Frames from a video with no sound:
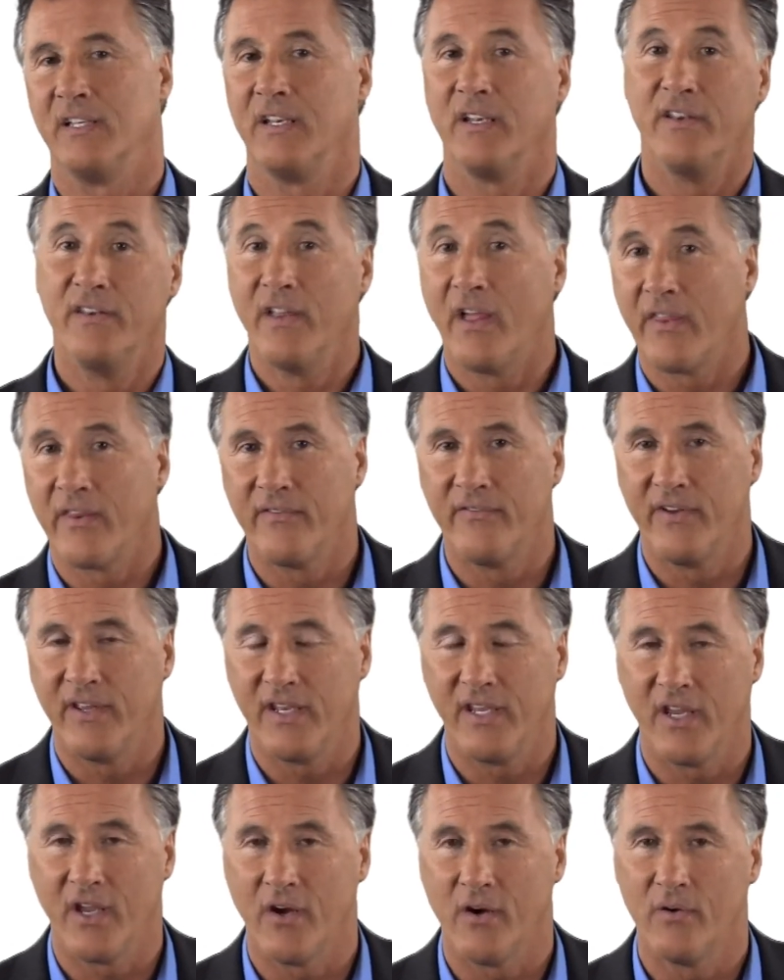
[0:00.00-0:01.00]
in another
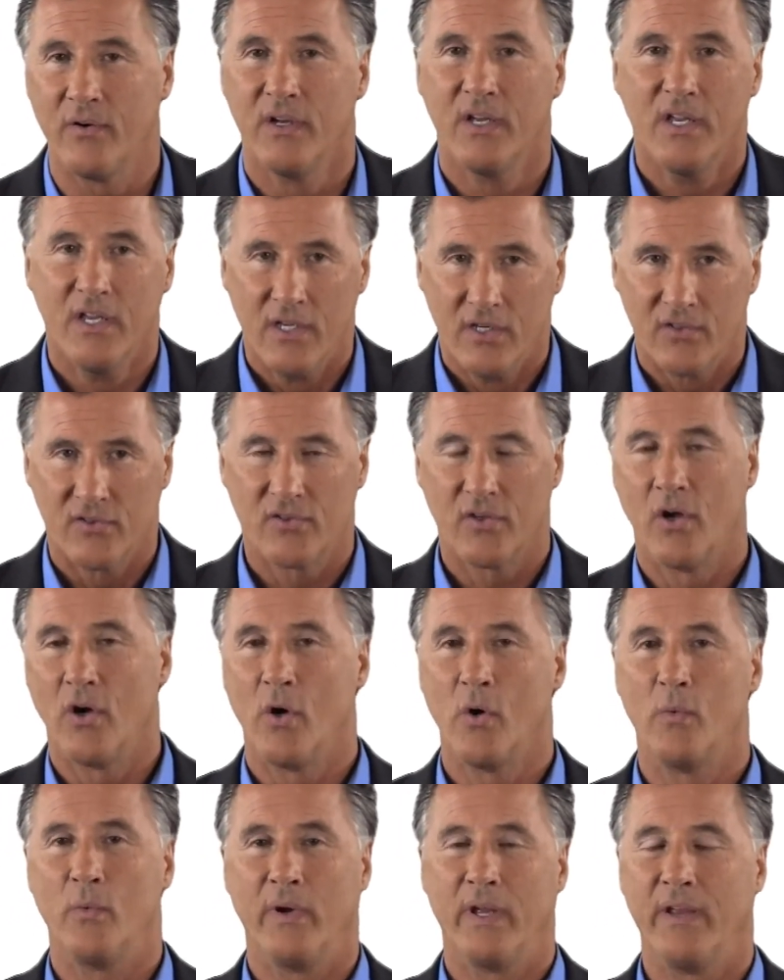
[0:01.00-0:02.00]
video,
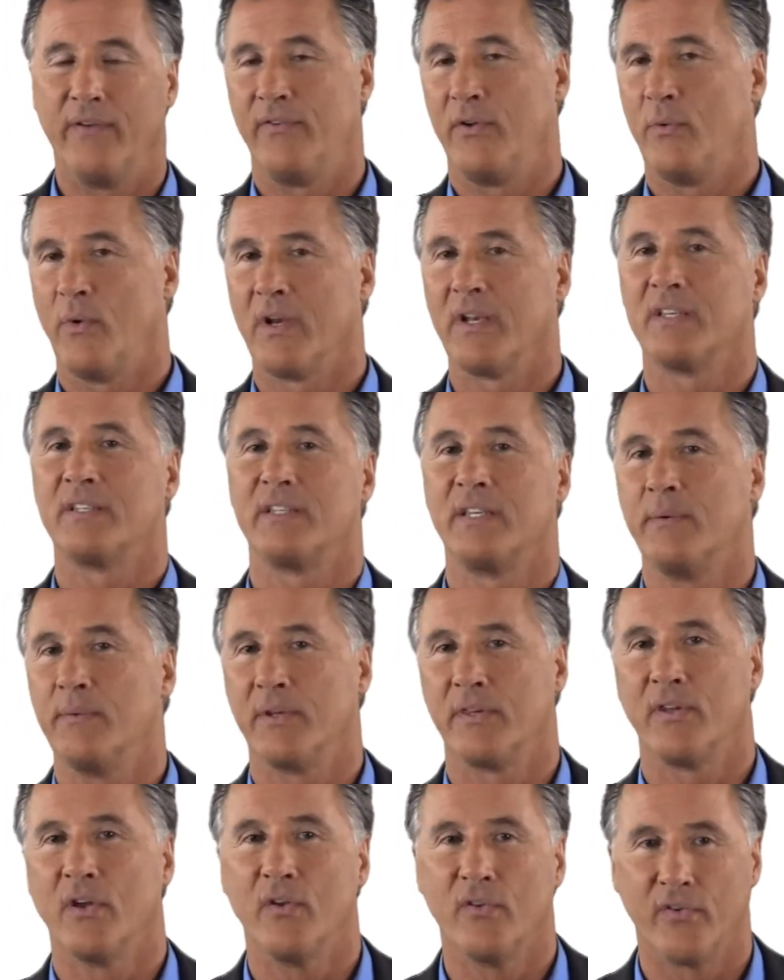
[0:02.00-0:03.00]
so if you want to see
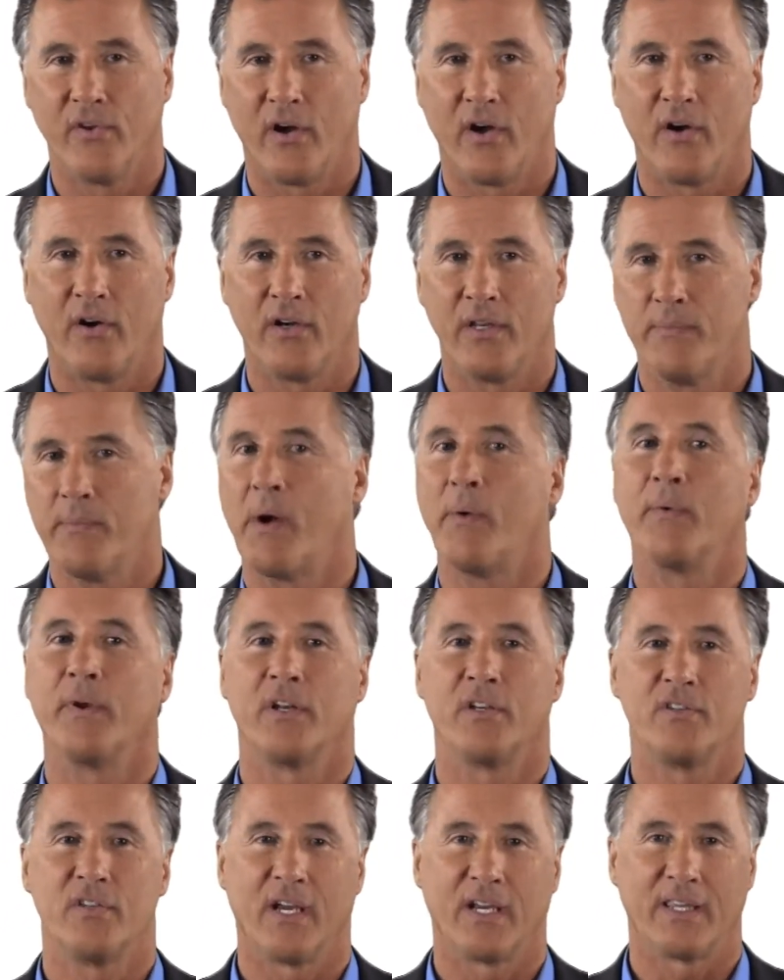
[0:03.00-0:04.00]
what those are, you might
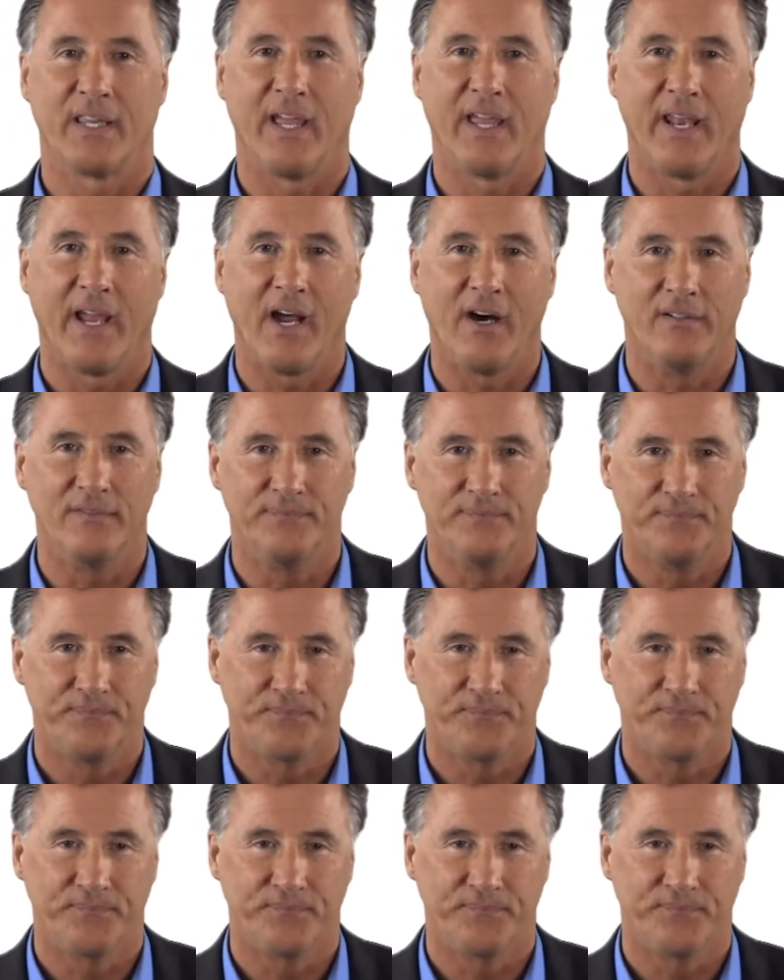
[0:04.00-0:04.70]
want to check that out.